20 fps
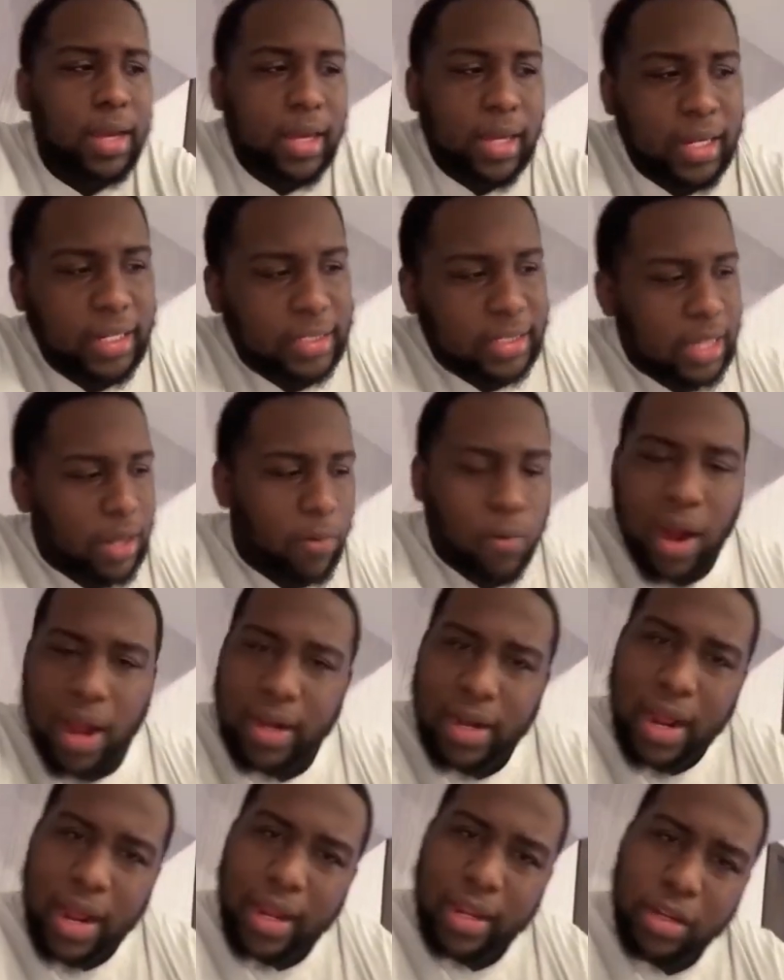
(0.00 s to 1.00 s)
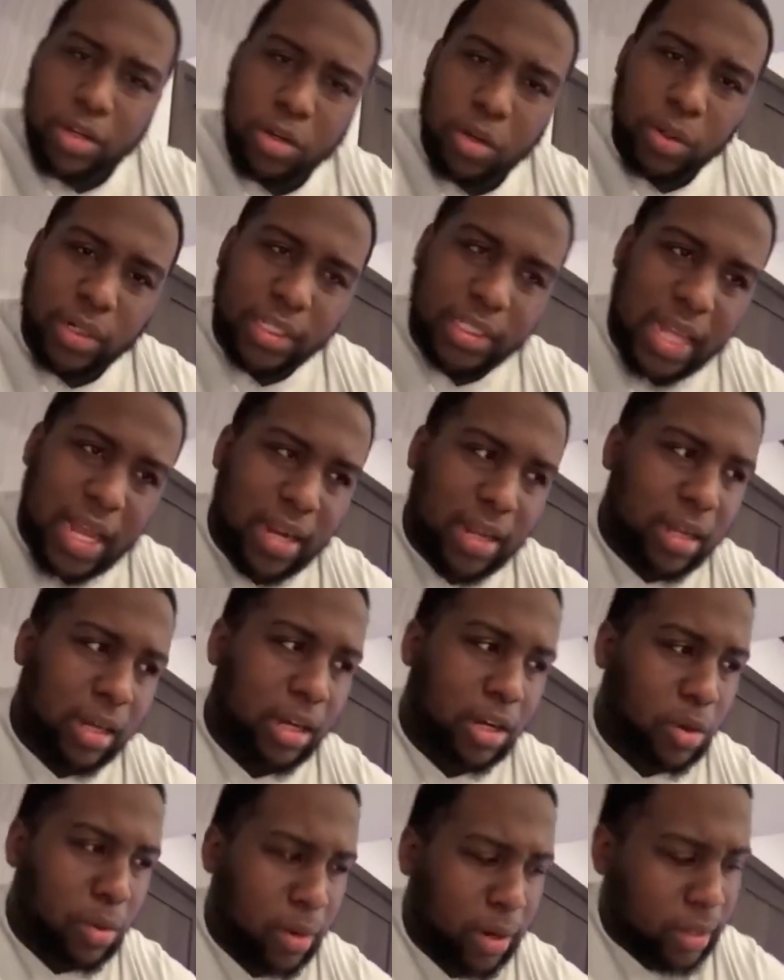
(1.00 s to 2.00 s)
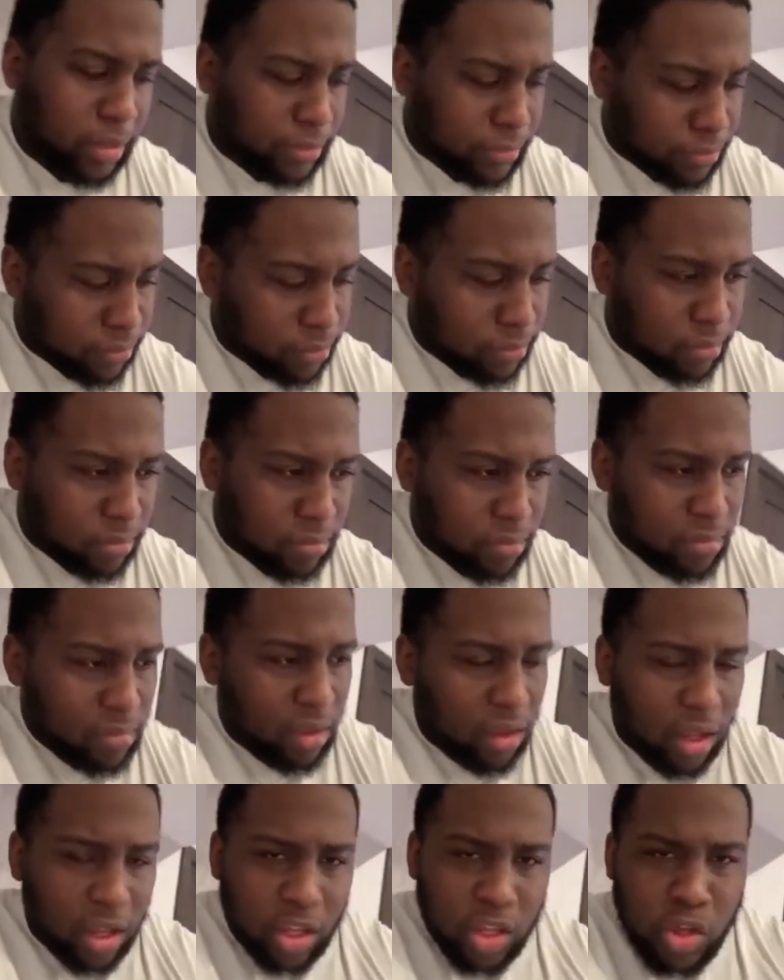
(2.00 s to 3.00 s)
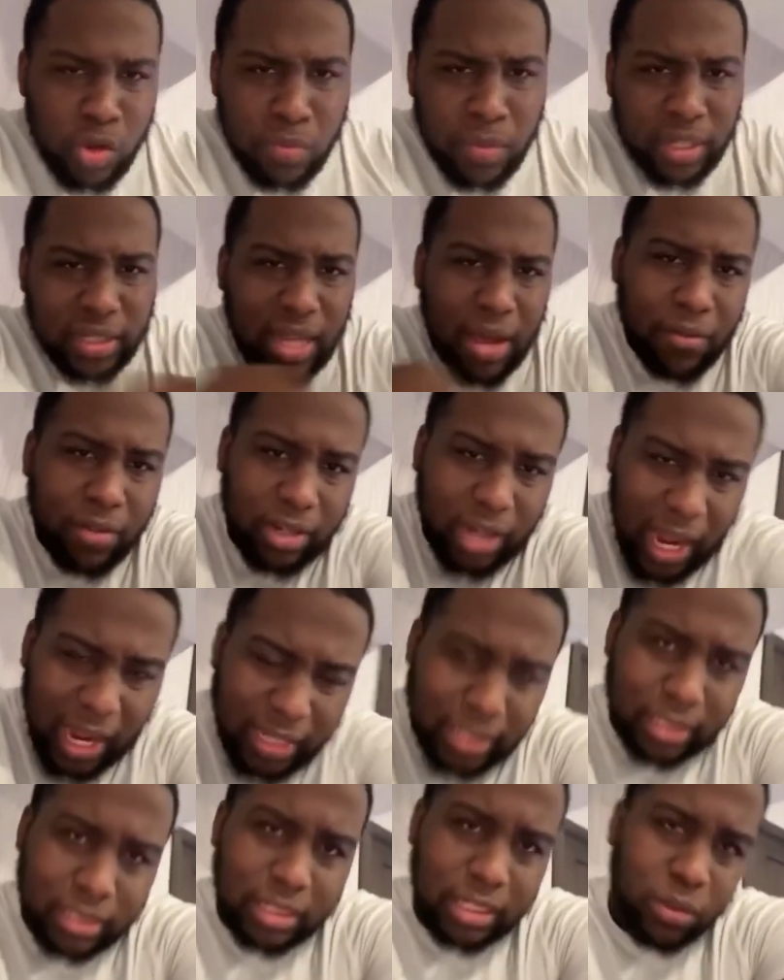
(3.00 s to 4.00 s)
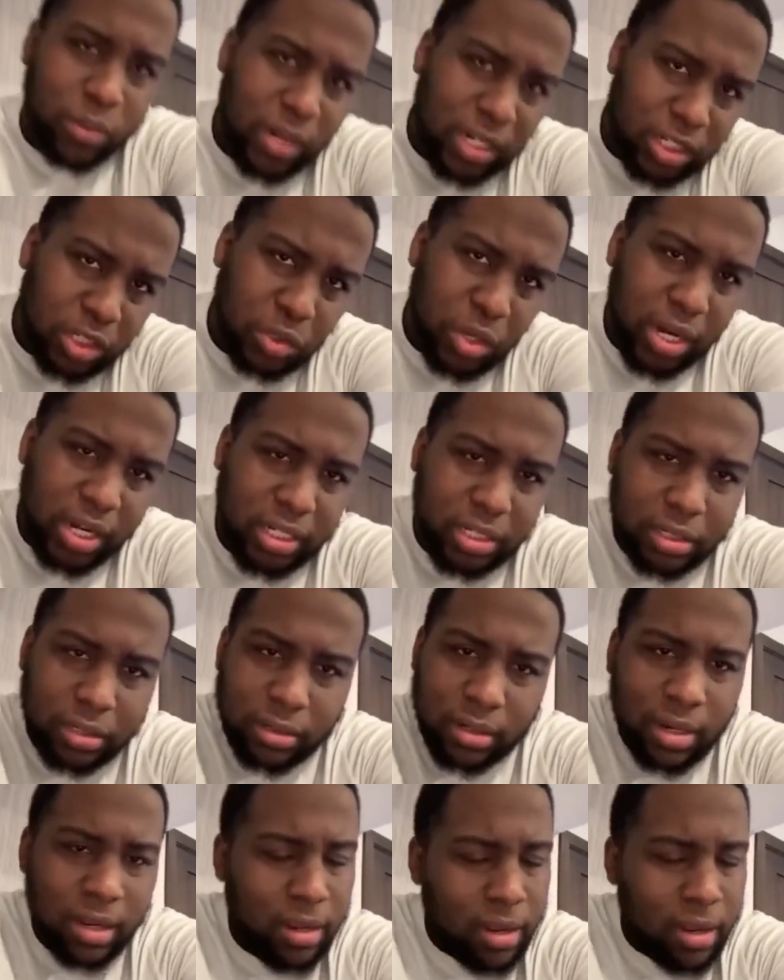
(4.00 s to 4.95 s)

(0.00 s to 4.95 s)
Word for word: He said, "Why not? You know, in the state of Illinois, you must have a license and registration."